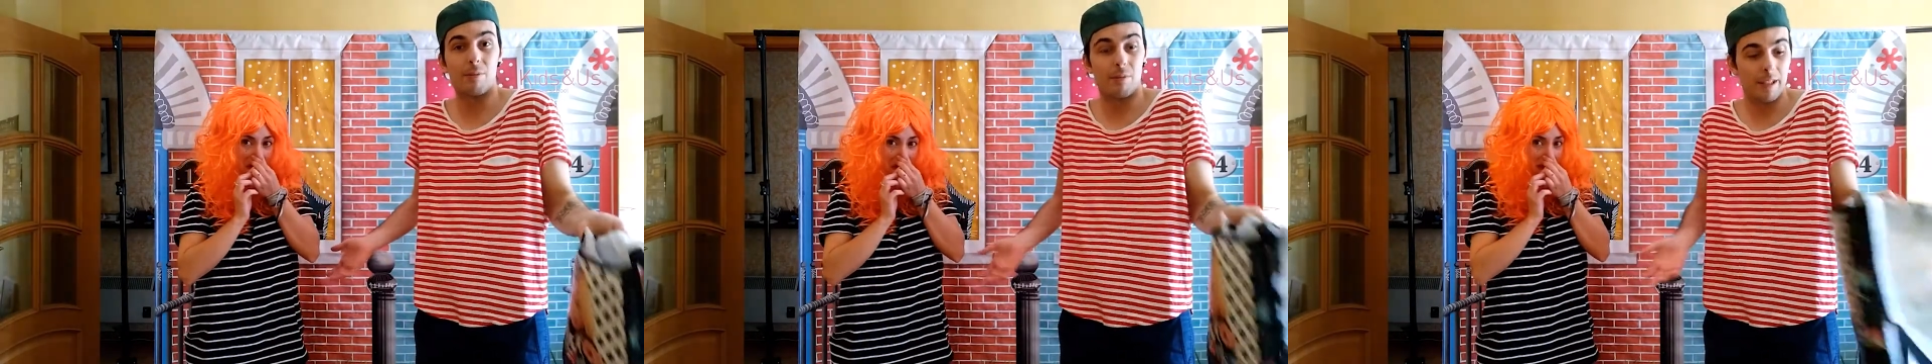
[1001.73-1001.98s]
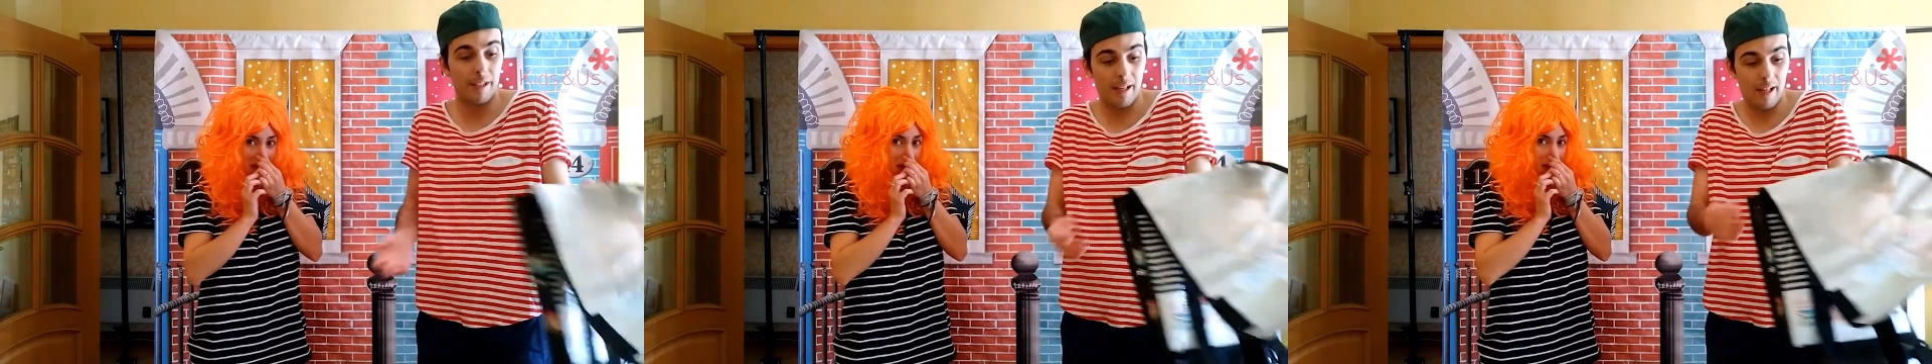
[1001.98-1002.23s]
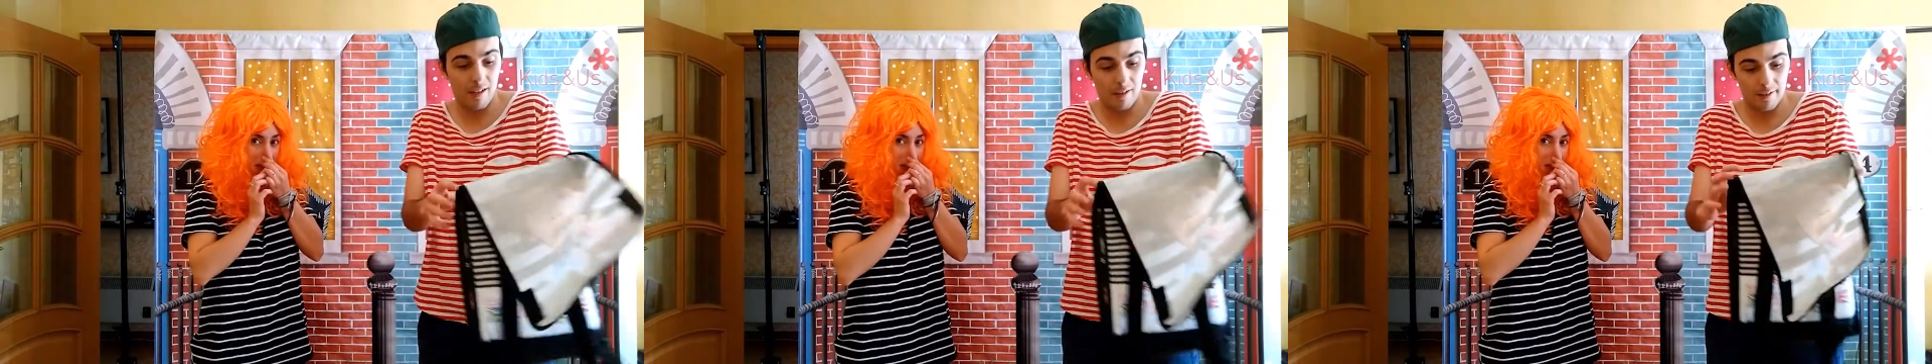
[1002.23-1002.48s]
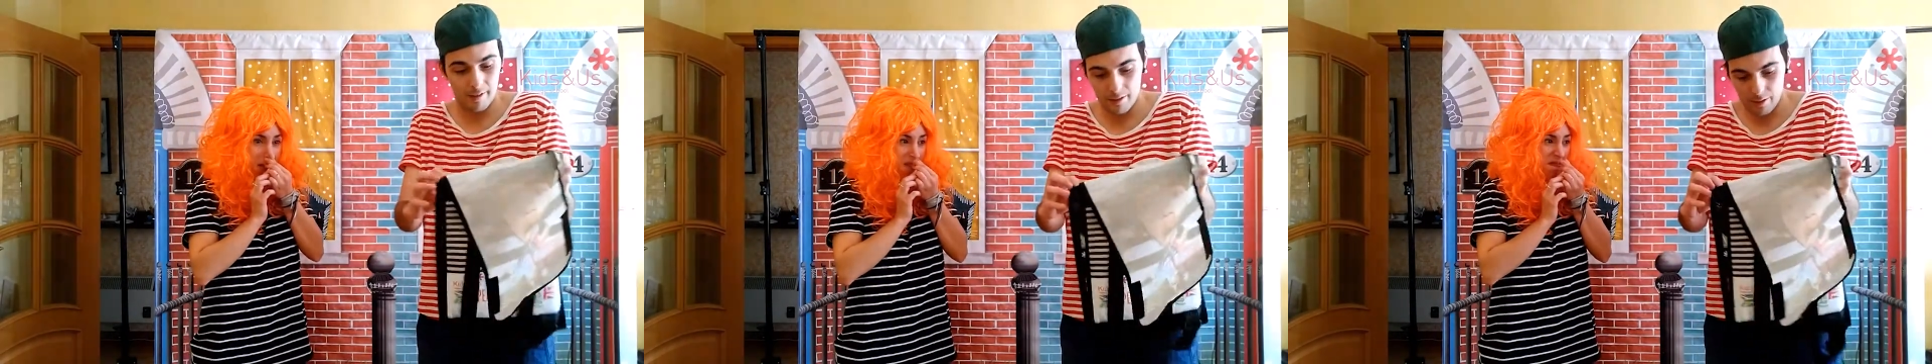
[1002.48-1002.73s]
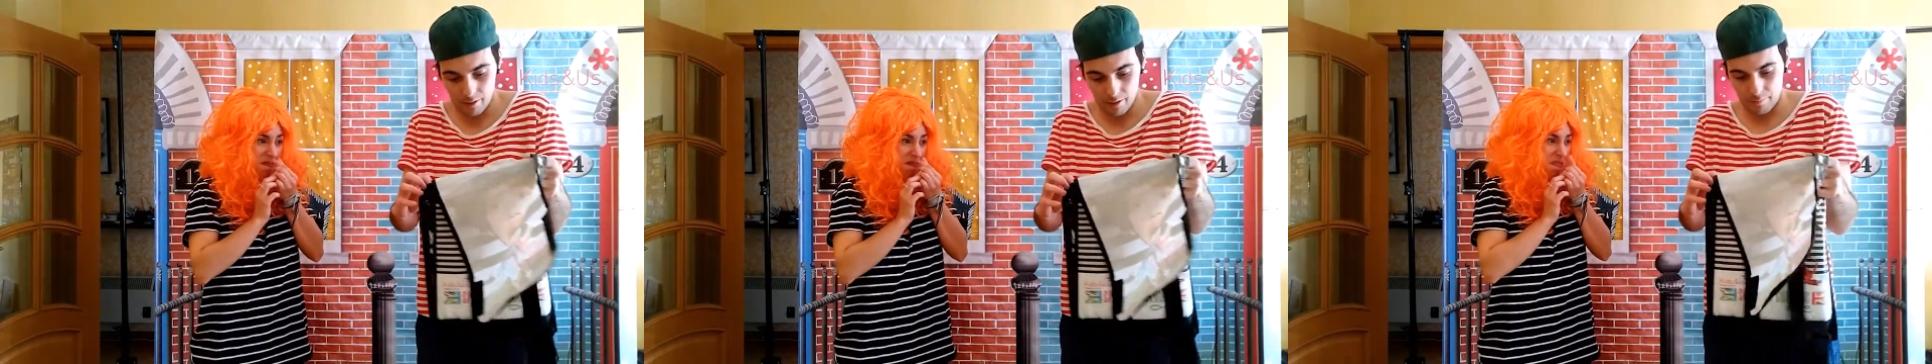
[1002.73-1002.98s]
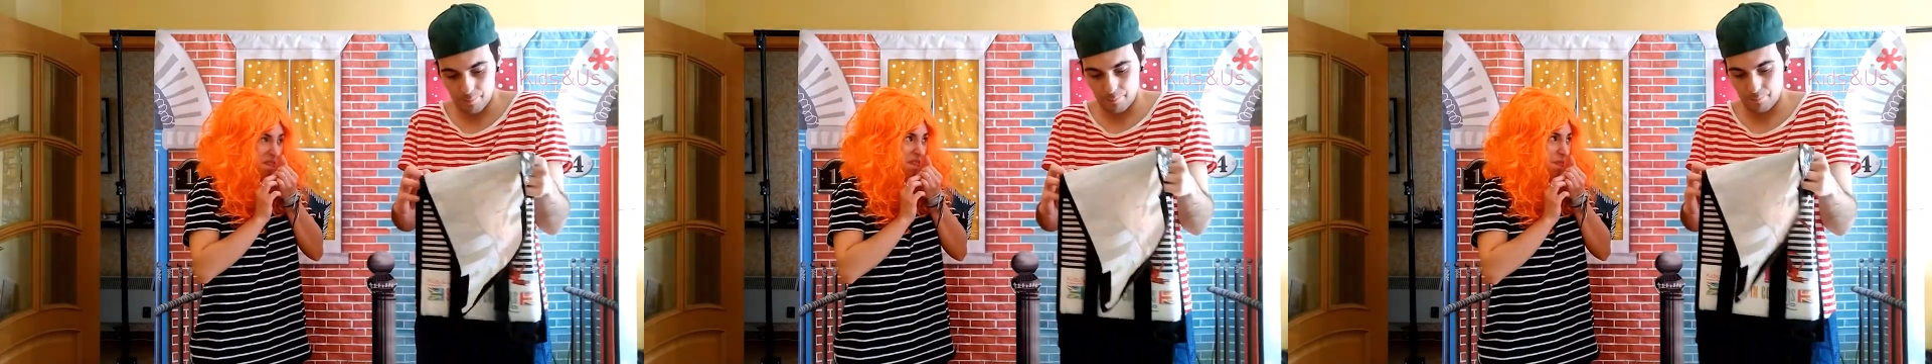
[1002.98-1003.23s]
what it is?
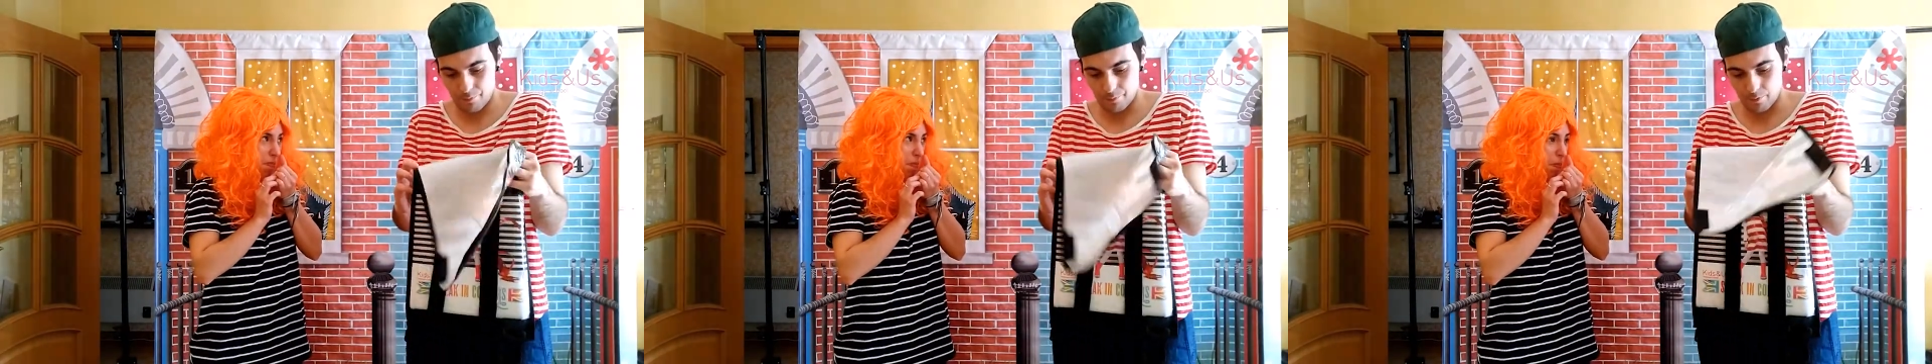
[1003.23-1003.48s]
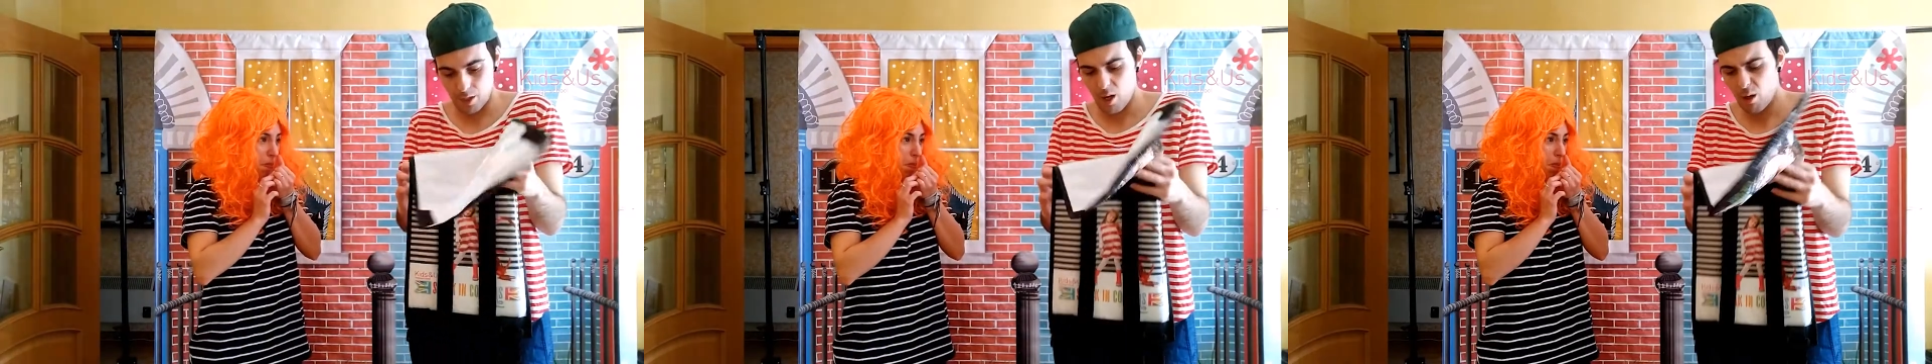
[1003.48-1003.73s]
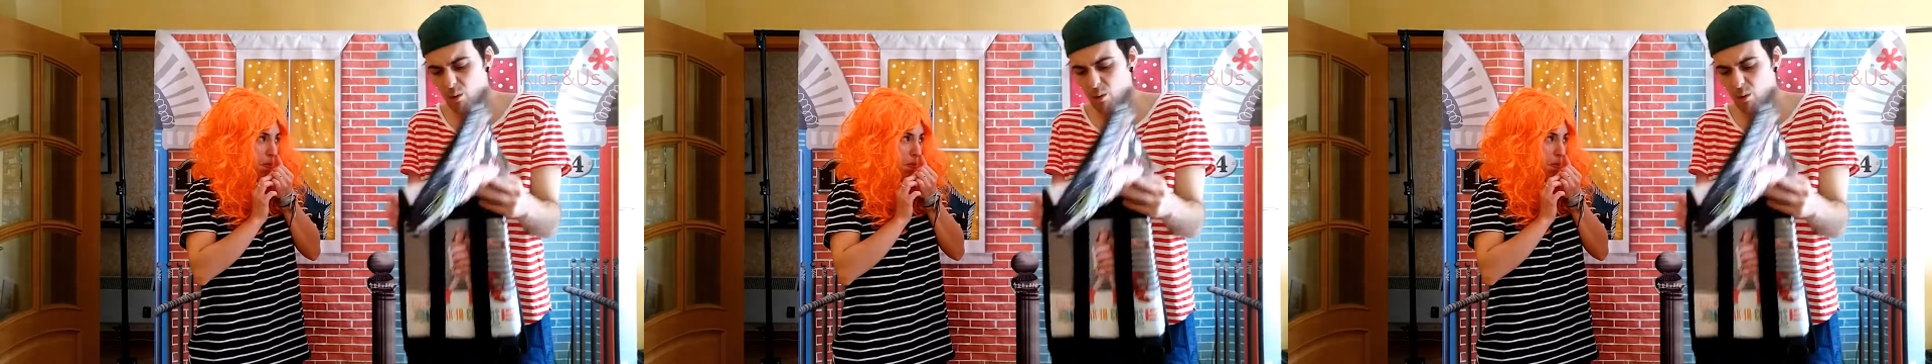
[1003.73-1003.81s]
Mm.